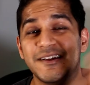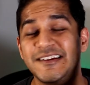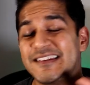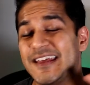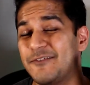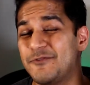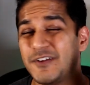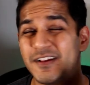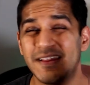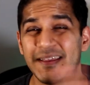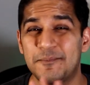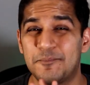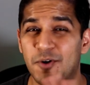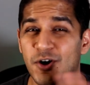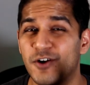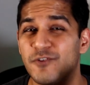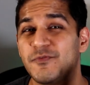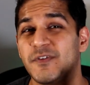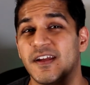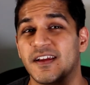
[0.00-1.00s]
But definitely
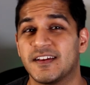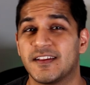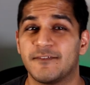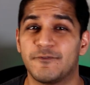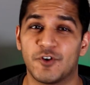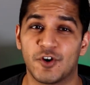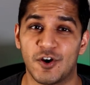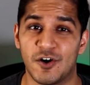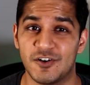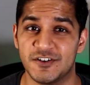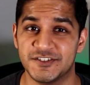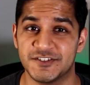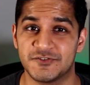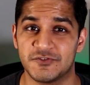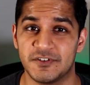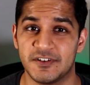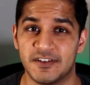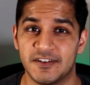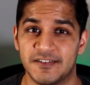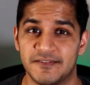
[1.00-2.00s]
perfect for
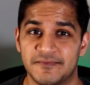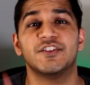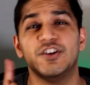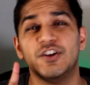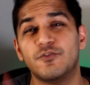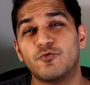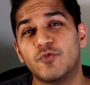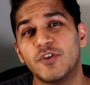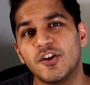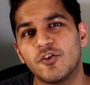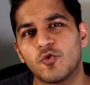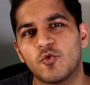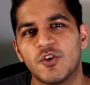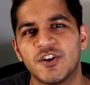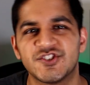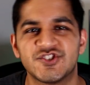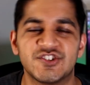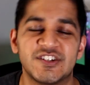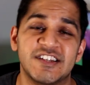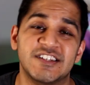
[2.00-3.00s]
cardistry. The real
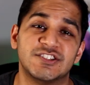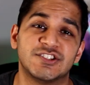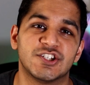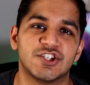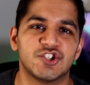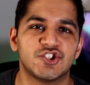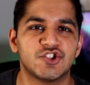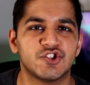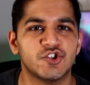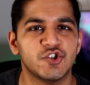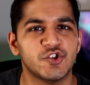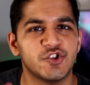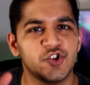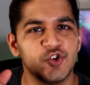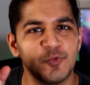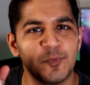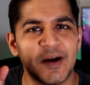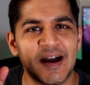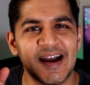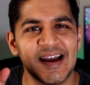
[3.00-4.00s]
question is, should
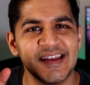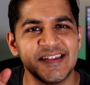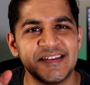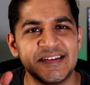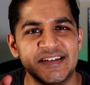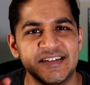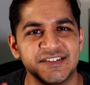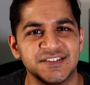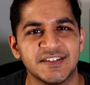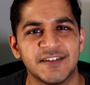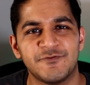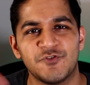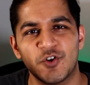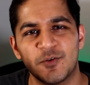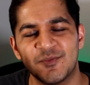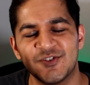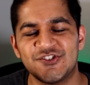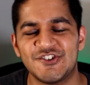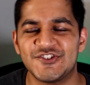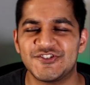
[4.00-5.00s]
you buy these? If you're
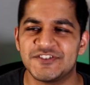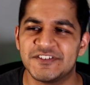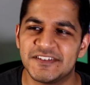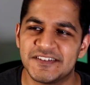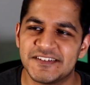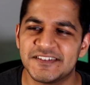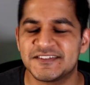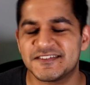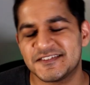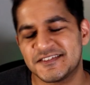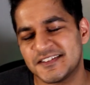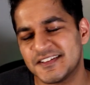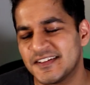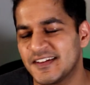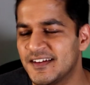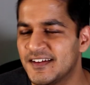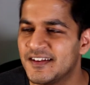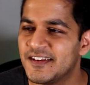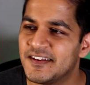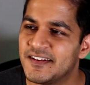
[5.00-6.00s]
a magician, it's...
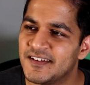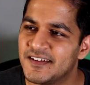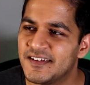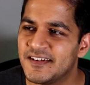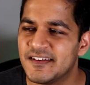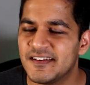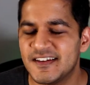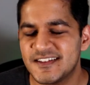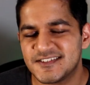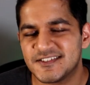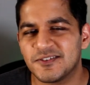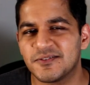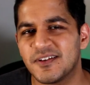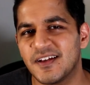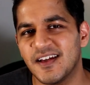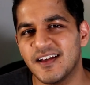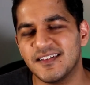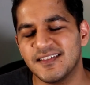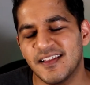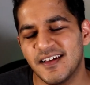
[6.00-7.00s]
It's
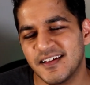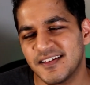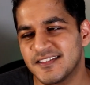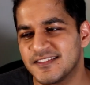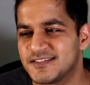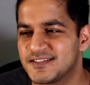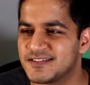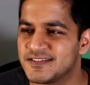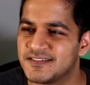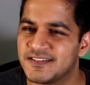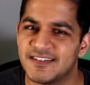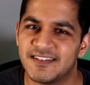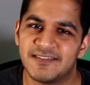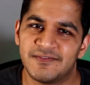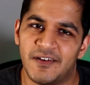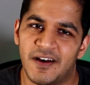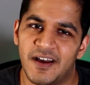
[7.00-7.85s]
okay, like it's it's